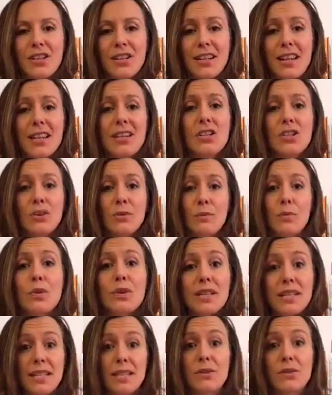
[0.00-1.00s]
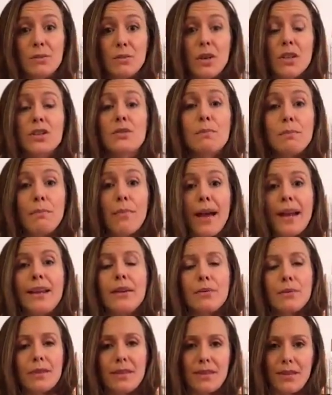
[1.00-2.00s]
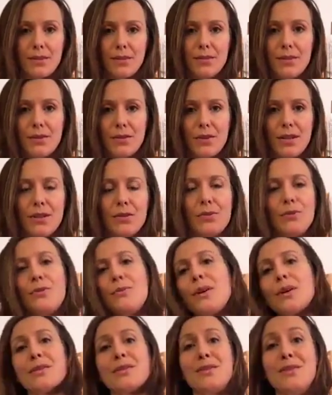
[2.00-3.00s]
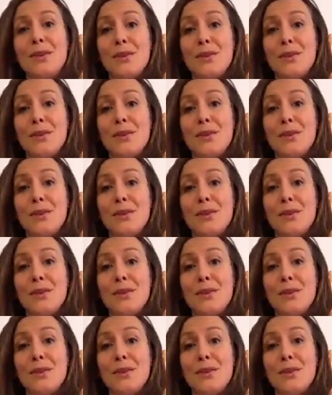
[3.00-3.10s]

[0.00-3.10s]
and actually your body deals much better with those stress hormones,